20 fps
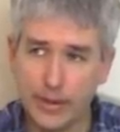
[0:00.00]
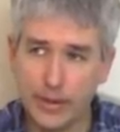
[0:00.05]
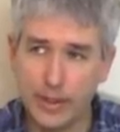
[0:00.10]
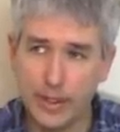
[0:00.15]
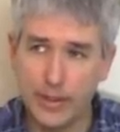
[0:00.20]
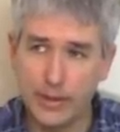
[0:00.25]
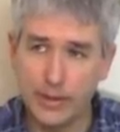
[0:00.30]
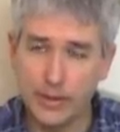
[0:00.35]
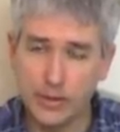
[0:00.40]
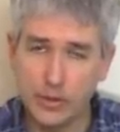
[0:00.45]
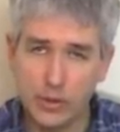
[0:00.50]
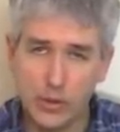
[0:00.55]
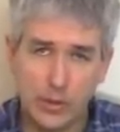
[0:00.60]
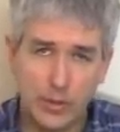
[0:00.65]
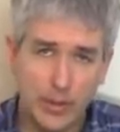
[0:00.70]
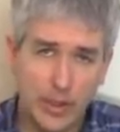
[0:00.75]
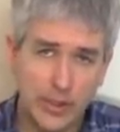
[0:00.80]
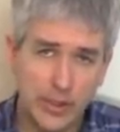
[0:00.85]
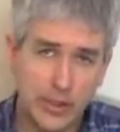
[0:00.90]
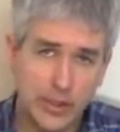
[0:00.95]
and there's a whole
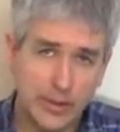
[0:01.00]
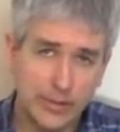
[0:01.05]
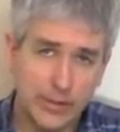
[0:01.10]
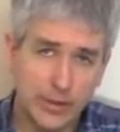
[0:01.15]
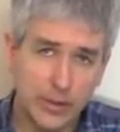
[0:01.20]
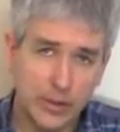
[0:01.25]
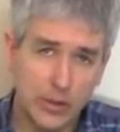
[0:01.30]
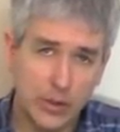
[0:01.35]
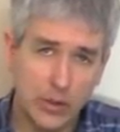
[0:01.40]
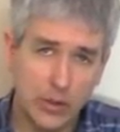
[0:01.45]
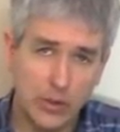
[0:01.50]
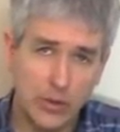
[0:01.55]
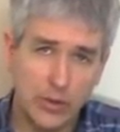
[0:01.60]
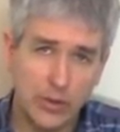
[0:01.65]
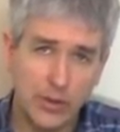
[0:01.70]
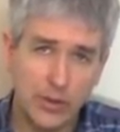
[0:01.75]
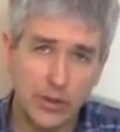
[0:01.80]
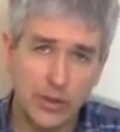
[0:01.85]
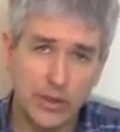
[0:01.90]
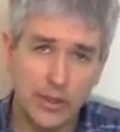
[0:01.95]
bunch of different code
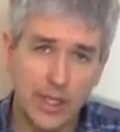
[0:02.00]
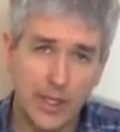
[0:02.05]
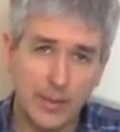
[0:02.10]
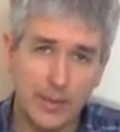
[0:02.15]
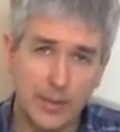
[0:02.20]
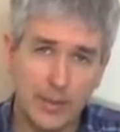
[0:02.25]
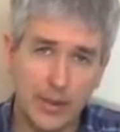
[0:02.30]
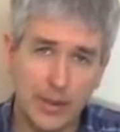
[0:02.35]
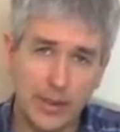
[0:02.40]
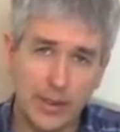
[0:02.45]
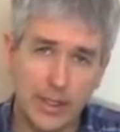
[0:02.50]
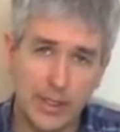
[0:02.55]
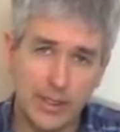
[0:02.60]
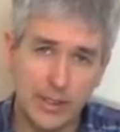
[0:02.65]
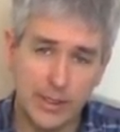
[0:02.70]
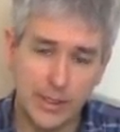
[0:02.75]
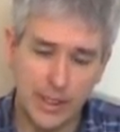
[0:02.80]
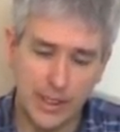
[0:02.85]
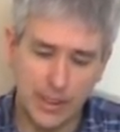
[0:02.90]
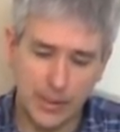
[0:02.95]
capabilities
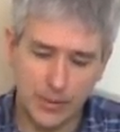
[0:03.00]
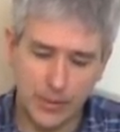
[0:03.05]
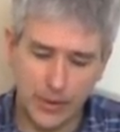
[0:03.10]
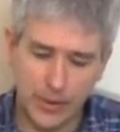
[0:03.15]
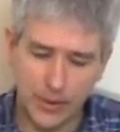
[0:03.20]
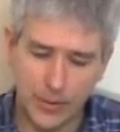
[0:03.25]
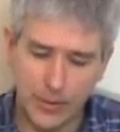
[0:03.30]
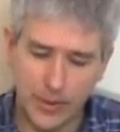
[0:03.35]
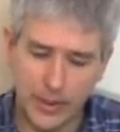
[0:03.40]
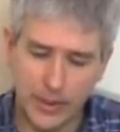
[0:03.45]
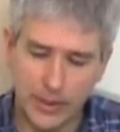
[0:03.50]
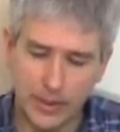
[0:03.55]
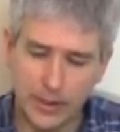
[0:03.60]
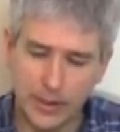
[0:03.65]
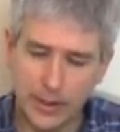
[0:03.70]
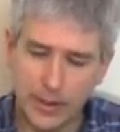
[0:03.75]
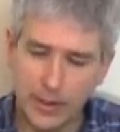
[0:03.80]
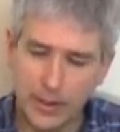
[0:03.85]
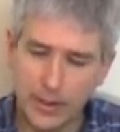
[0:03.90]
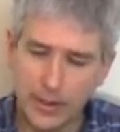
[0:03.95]
there where we can
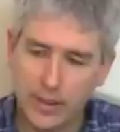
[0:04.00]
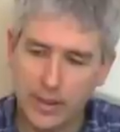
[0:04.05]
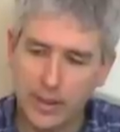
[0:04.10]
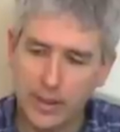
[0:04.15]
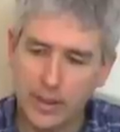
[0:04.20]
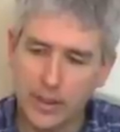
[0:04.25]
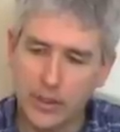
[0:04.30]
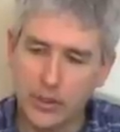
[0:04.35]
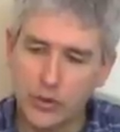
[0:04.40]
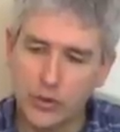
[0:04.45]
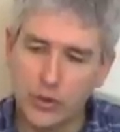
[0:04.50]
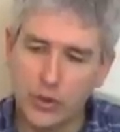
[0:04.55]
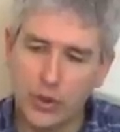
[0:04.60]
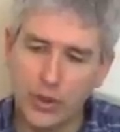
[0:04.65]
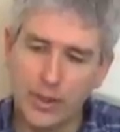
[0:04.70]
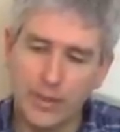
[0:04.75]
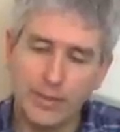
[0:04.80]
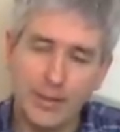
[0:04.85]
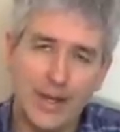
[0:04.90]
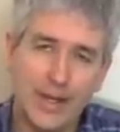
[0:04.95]
control
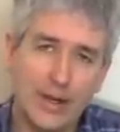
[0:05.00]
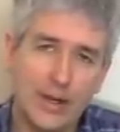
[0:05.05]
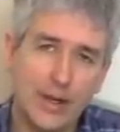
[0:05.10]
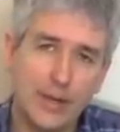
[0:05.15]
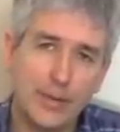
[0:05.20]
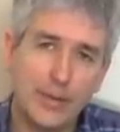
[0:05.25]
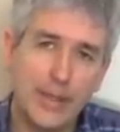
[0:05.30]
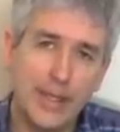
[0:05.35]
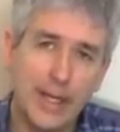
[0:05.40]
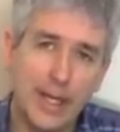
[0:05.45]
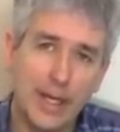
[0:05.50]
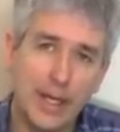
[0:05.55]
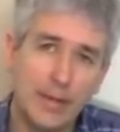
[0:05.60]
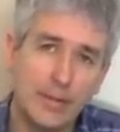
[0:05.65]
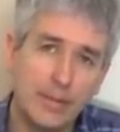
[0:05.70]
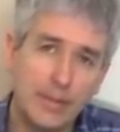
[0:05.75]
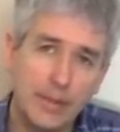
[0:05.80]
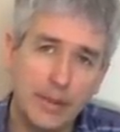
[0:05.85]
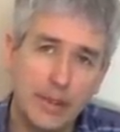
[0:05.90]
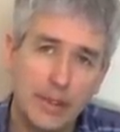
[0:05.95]
it by
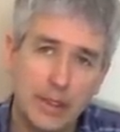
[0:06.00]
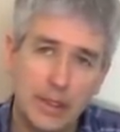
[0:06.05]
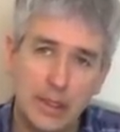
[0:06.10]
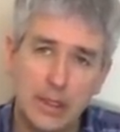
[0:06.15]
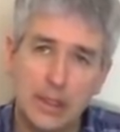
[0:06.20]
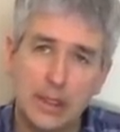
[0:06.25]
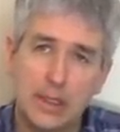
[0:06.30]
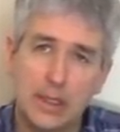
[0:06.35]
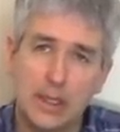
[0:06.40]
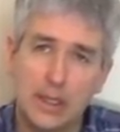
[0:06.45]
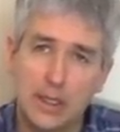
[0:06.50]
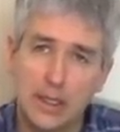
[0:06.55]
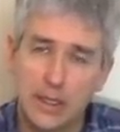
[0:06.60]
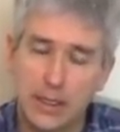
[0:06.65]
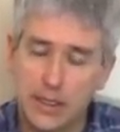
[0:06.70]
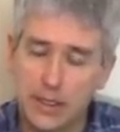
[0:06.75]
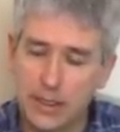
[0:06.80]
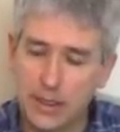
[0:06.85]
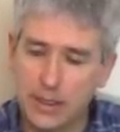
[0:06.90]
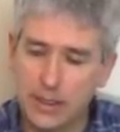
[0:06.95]
RPM
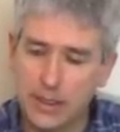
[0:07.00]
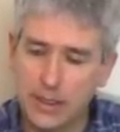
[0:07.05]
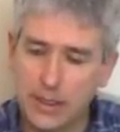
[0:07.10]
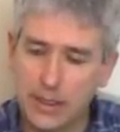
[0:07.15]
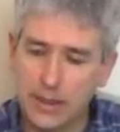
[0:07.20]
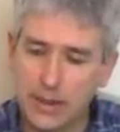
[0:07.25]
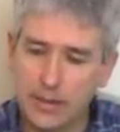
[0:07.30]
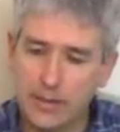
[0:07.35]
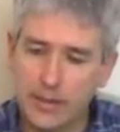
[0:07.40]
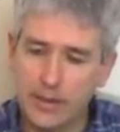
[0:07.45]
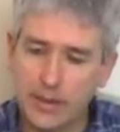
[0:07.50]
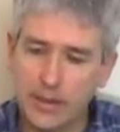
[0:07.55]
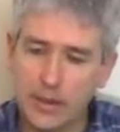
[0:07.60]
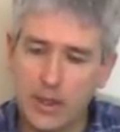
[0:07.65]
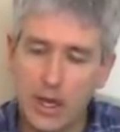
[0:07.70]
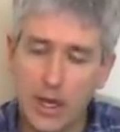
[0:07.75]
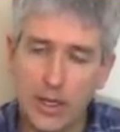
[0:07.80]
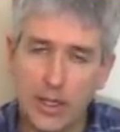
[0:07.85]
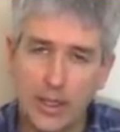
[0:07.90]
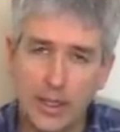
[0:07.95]
and
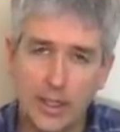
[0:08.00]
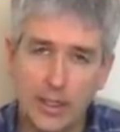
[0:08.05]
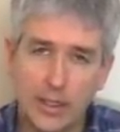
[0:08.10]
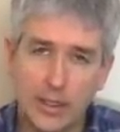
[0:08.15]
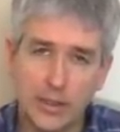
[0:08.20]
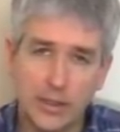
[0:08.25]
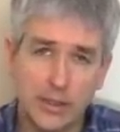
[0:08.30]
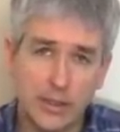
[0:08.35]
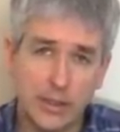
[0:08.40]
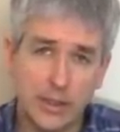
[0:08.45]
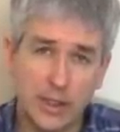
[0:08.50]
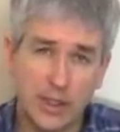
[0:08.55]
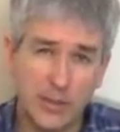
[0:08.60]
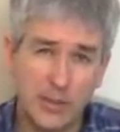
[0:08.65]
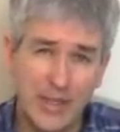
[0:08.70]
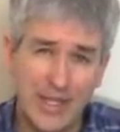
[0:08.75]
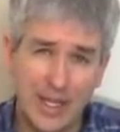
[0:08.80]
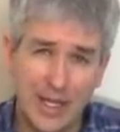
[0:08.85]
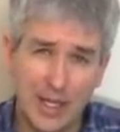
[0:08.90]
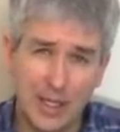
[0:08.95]
lock in a certain
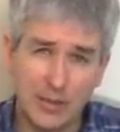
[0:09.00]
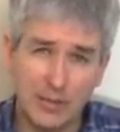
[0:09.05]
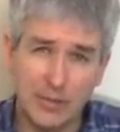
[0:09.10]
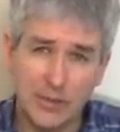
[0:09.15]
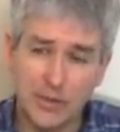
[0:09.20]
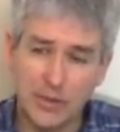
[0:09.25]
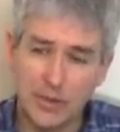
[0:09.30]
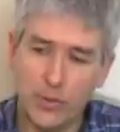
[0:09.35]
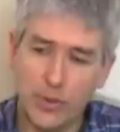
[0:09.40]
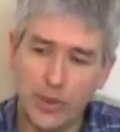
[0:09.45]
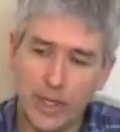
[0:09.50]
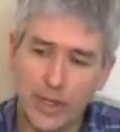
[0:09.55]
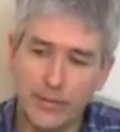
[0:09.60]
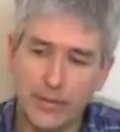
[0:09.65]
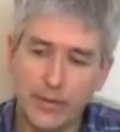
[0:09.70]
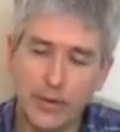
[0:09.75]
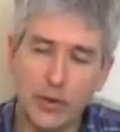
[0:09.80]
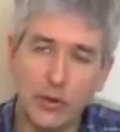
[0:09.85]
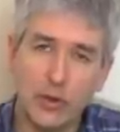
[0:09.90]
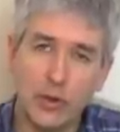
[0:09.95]
RPM, so whatever
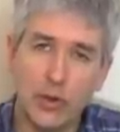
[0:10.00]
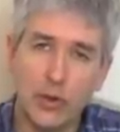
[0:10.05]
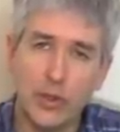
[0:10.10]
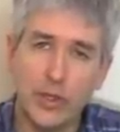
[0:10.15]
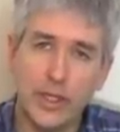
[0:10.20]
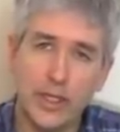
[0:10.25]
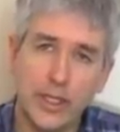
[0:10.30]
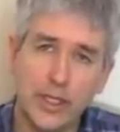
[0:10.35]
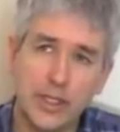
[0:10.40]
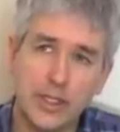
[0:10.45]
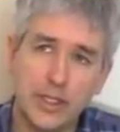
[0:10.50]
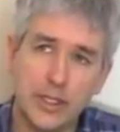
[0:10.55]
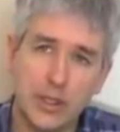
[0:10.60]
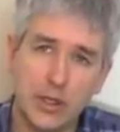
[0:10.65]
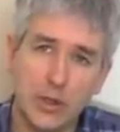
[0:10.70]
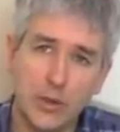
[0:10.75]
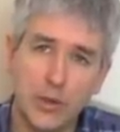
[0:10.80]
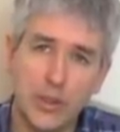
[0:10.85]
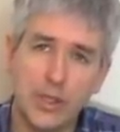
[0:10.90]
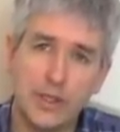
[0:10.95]
the load is, it
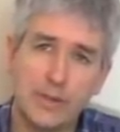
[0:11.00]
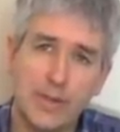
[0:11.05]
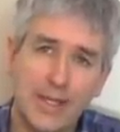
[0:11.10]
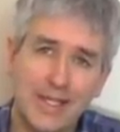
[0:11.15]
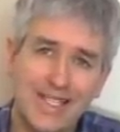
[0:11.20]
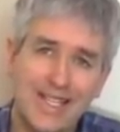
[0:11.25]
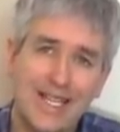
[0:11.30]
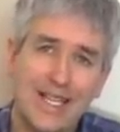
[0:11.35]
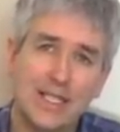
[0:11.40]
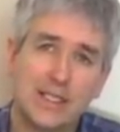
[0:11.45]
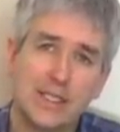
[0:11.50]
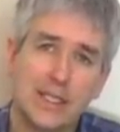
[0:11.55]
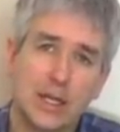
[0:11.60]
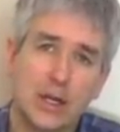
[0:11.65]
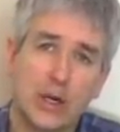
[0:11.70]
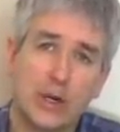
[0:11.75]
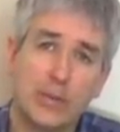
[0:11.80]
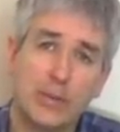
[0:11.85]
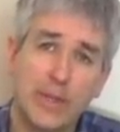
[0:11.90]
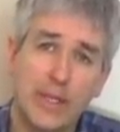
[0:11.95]
always maintains that
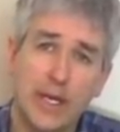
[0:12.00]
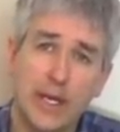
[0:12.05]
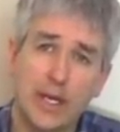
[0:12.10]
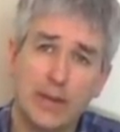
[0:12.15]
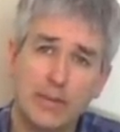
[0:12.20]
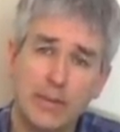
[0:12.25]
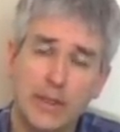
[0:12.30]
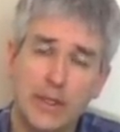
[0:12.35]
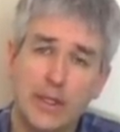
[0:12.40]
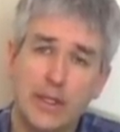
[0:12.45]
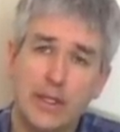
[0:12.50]
RPM.